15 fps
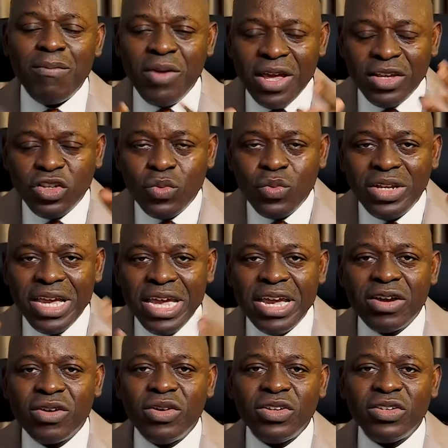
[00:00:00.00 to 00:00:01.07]
I bless you with
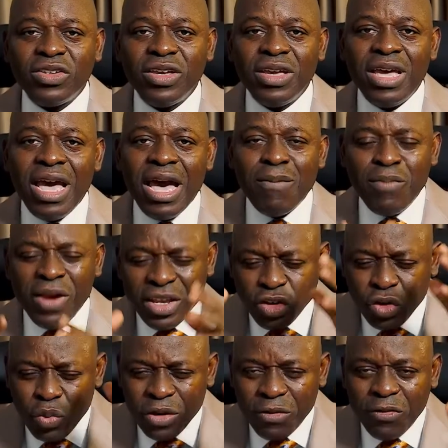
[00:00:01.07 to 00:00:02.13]
increase. I
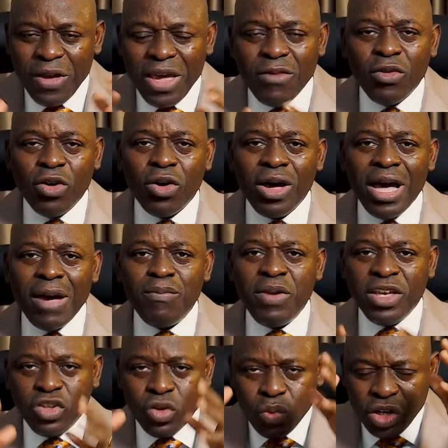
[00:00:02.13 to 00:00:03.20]
bless you with favor. I
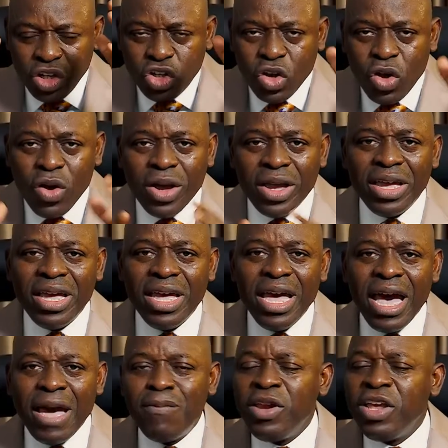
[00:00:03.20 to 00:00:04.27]
bless you with joy.
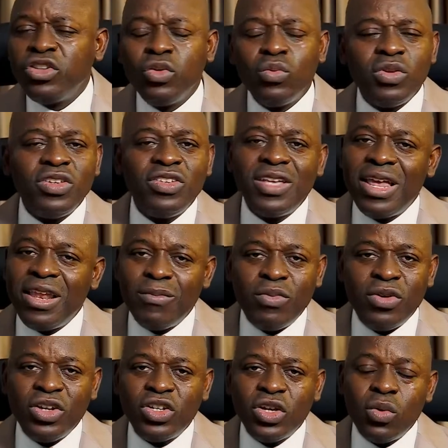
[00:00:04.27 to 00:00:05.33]
I bless you with
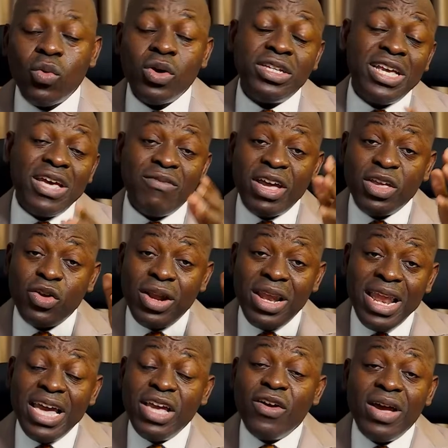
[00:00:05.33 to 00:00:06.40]
celebration. Whatever you
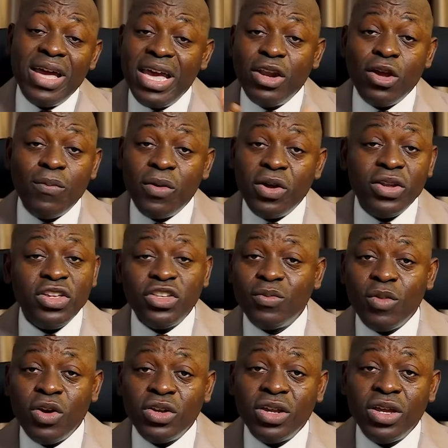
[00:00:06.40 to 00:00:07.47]
lay your hand upon
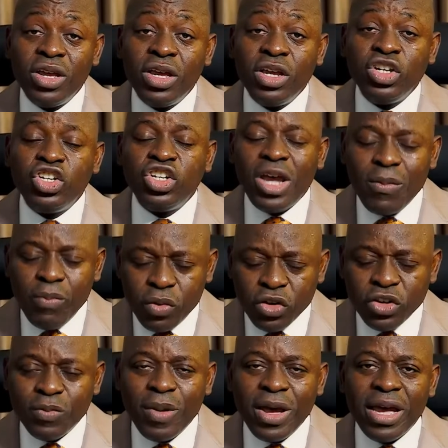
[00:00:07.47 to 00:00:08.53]
this month shall
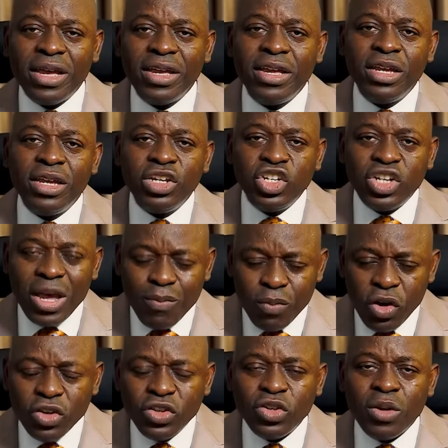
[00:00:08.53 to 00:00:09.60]
prosper, shall
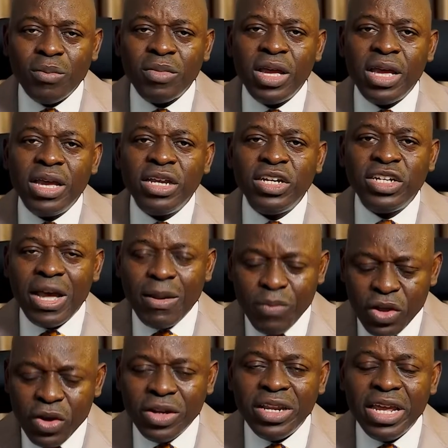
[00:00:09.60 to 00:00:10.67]
blossom, shall
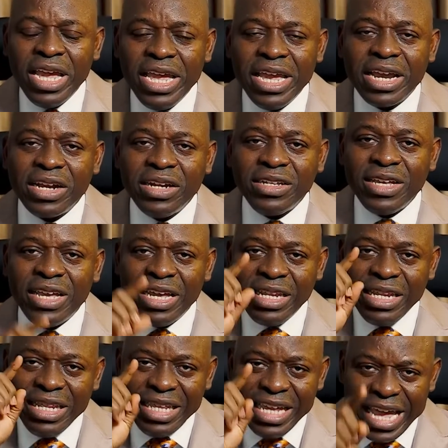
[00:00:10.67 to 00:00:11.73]
be on the increase.
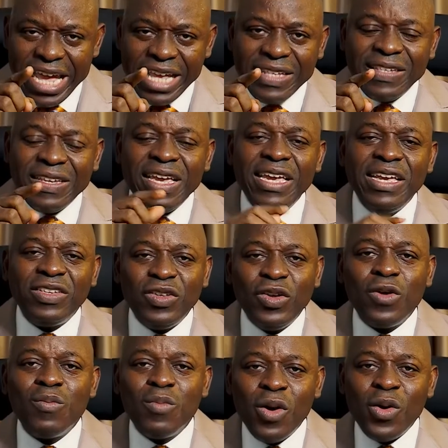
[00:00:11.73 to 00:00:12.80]
This is
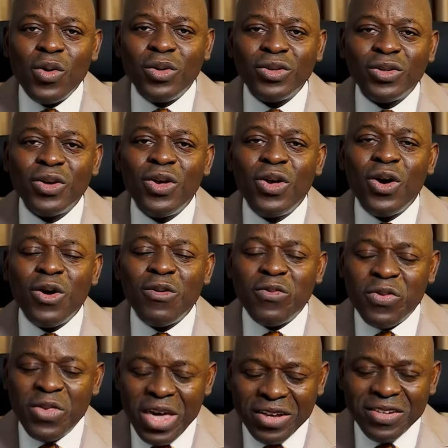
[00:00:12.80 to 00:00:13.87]
your month of
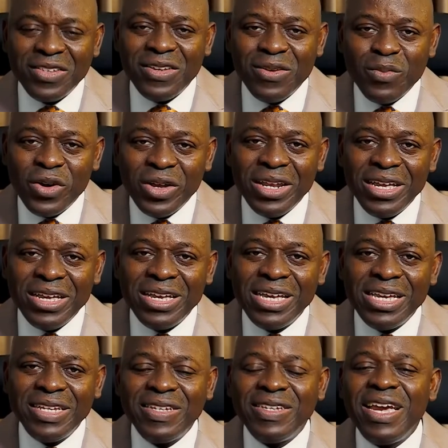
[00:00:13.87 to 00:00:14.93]
testimony.
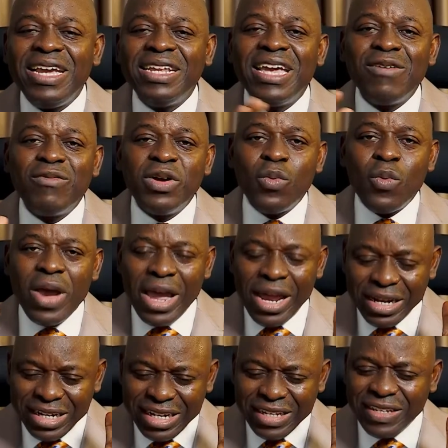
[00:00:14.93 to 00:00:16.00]
Say it everywhere.
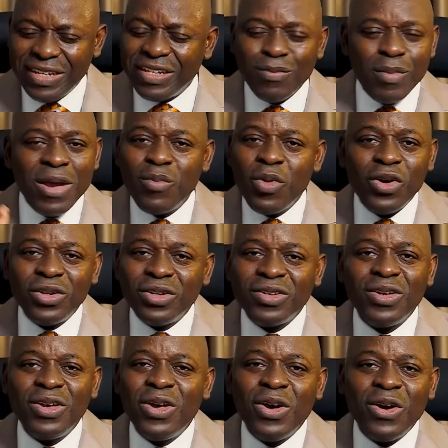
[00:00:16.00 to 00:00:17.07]
This is my
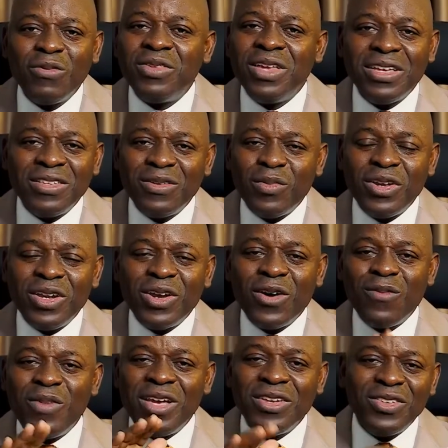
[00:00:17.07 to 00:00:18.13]
month of testimony.
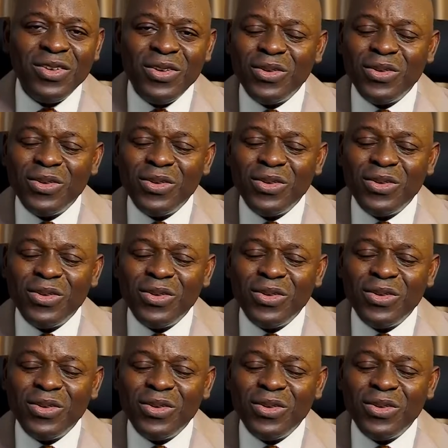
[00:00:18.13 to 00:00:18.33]
God bless